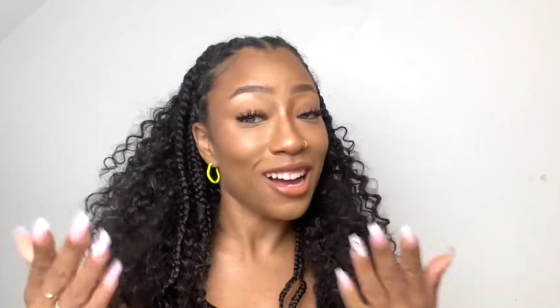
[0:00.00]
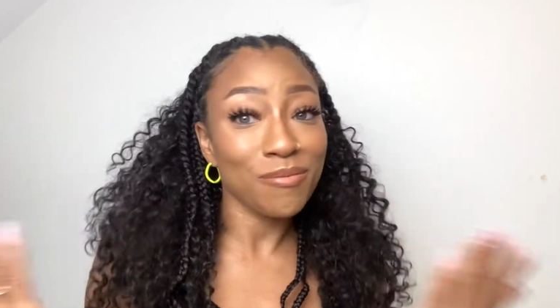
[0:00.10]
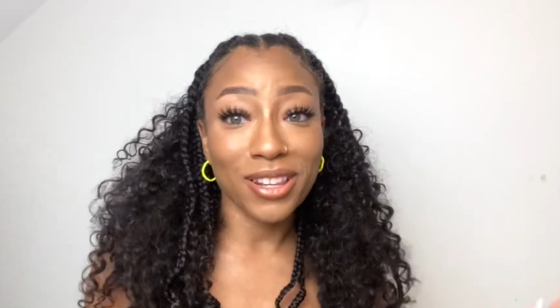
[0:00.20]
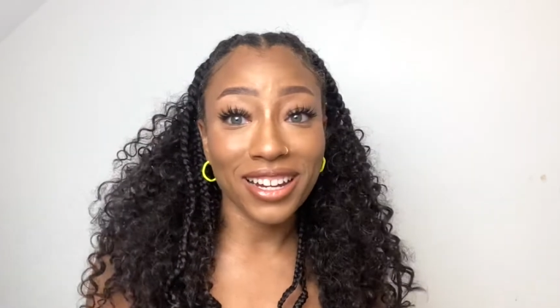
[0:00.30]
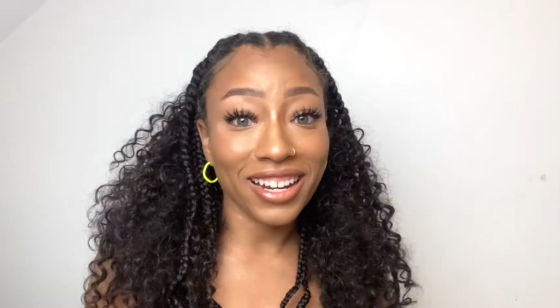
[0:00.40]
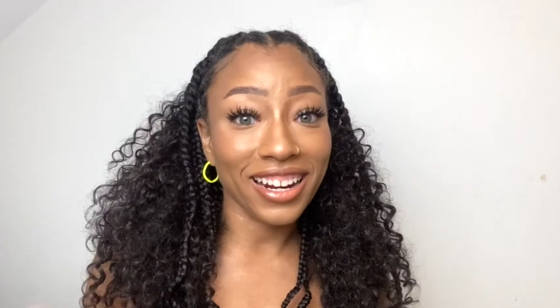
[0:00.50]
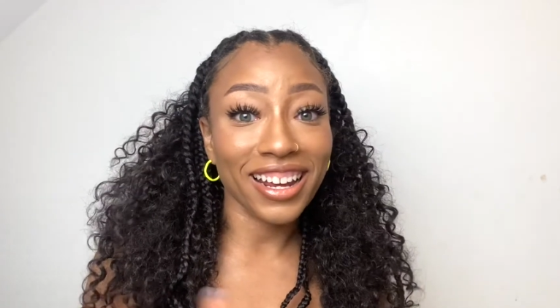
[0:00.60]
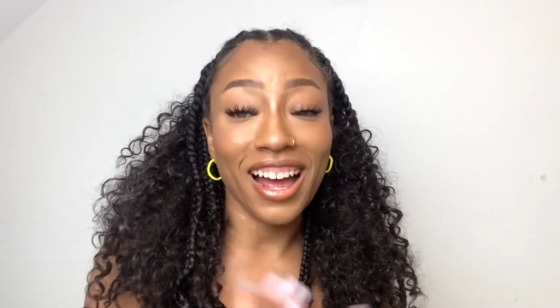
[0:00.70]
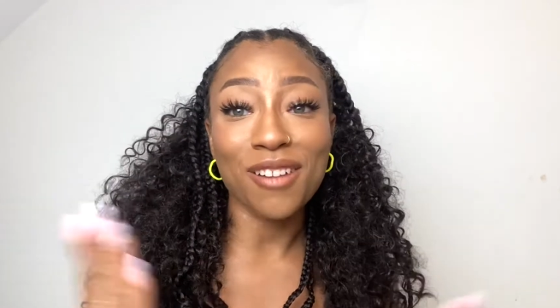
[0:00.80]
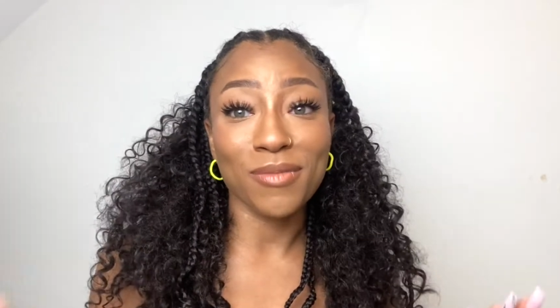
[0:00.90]
I'm digging
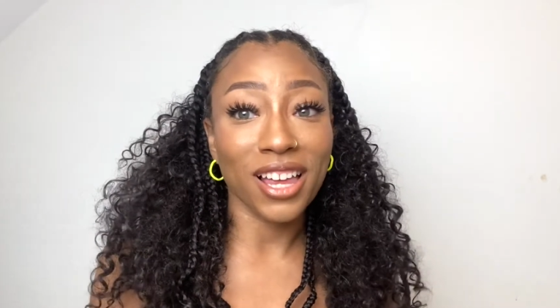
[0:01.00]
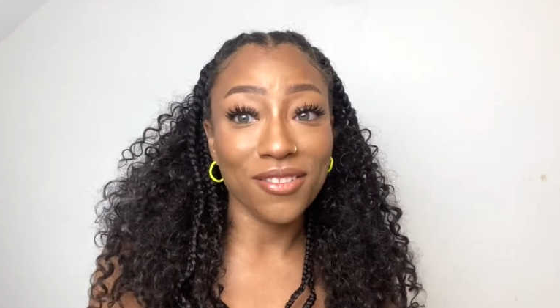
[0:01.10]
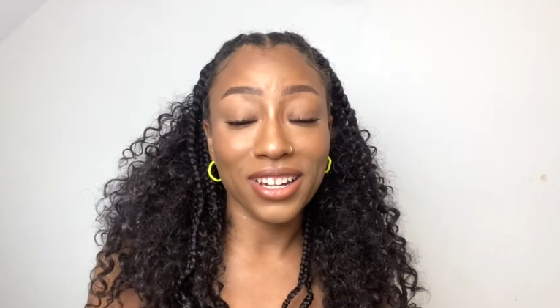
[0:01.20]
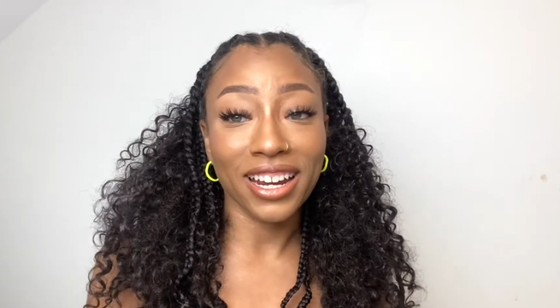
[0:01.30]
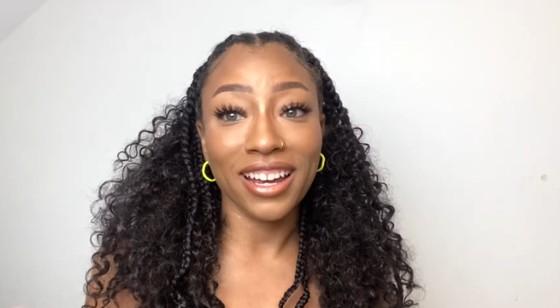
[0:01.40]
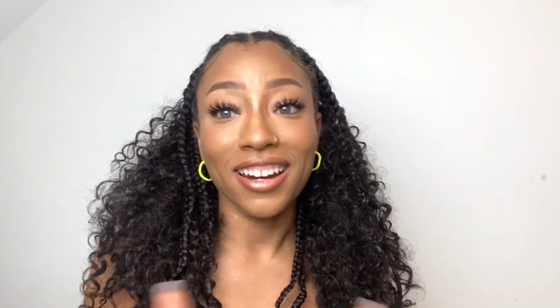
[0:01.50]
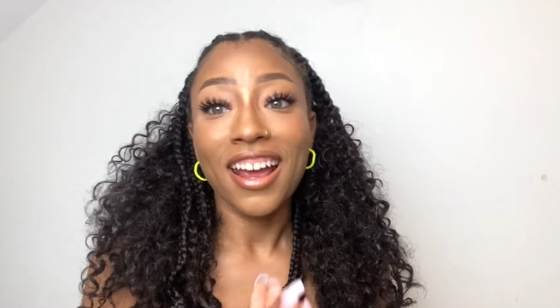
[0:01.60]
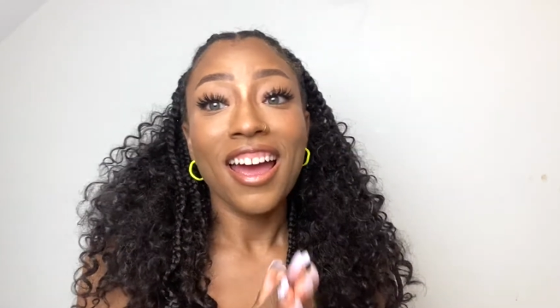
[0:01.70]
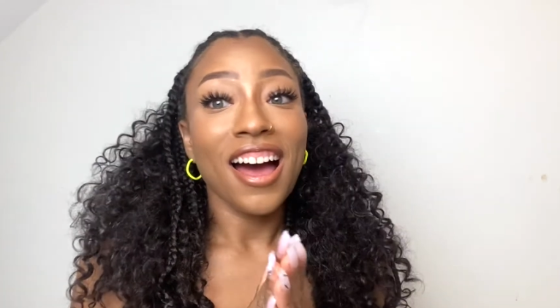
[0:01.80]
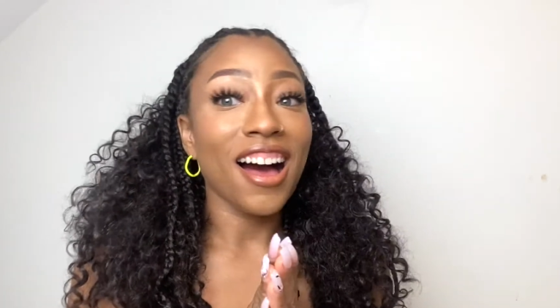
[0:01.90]
it. I'm loving it.
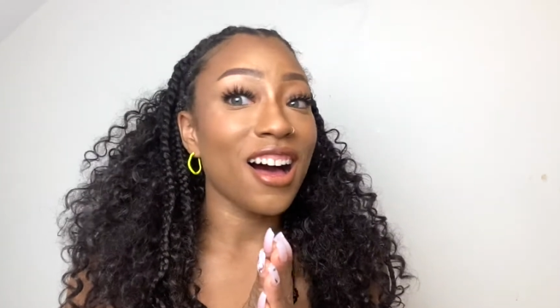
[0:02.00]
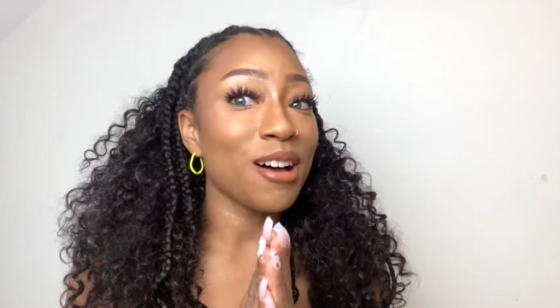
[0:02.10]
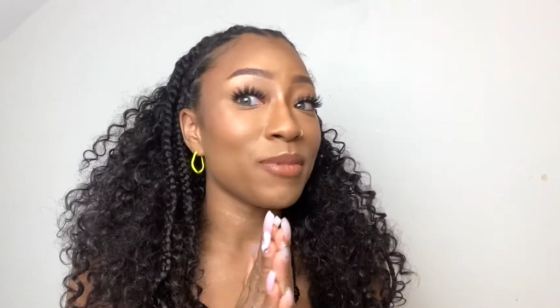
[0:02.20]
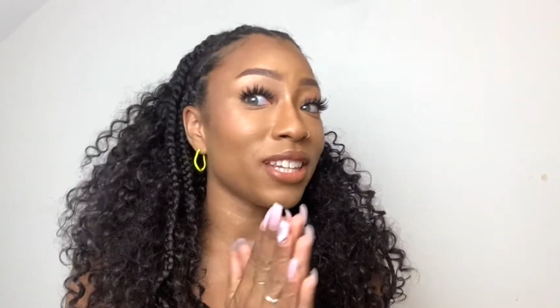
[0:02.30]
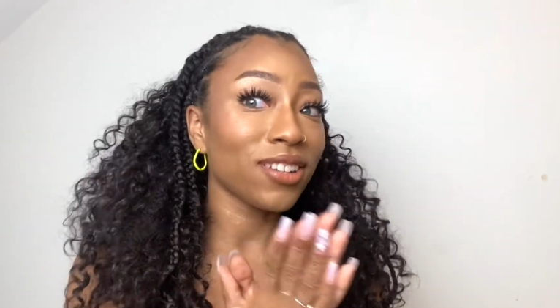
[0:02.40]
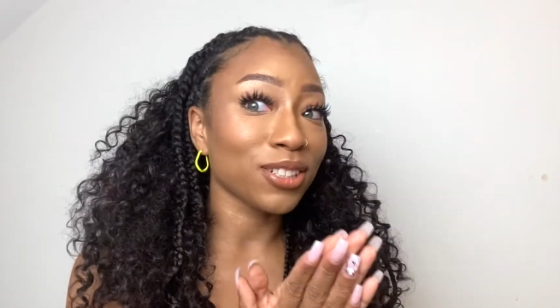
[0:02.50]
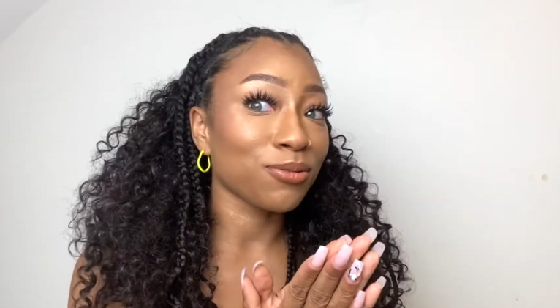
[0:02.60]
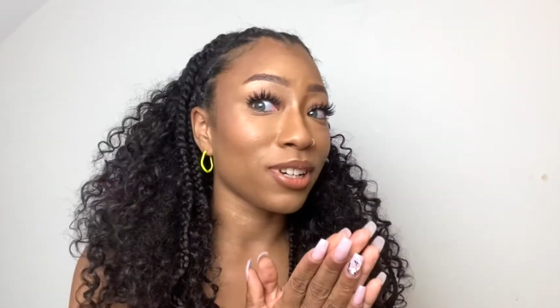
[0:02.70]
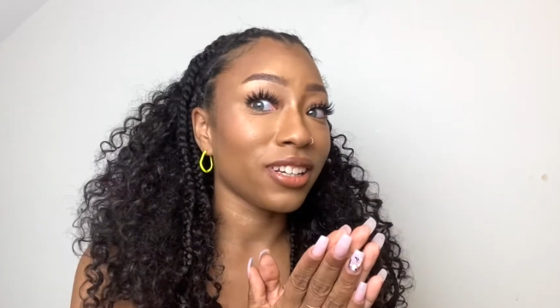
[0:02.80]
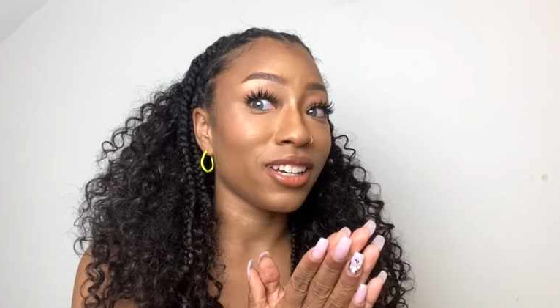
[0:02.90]
It looks
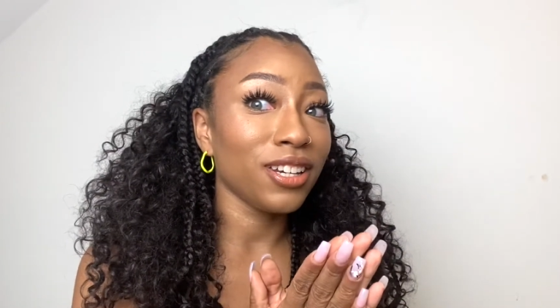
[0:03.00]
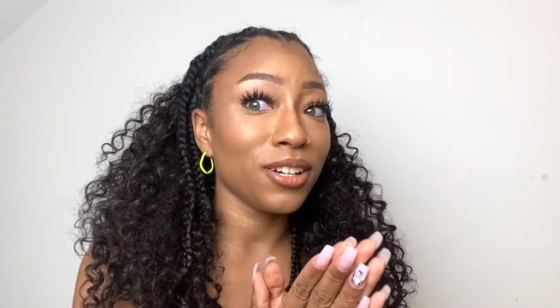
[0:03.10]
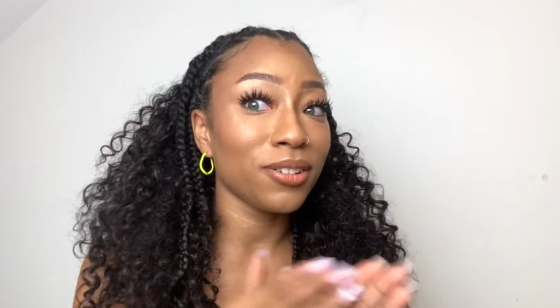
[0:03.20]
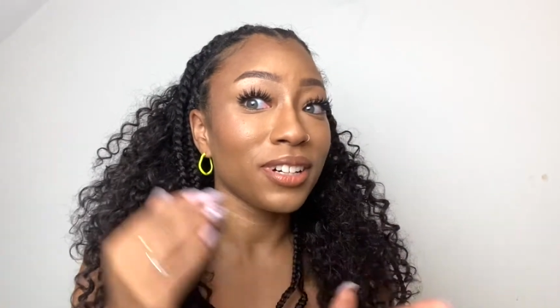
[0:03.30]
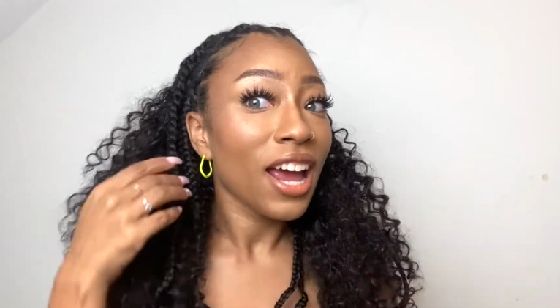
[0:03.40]
really cute.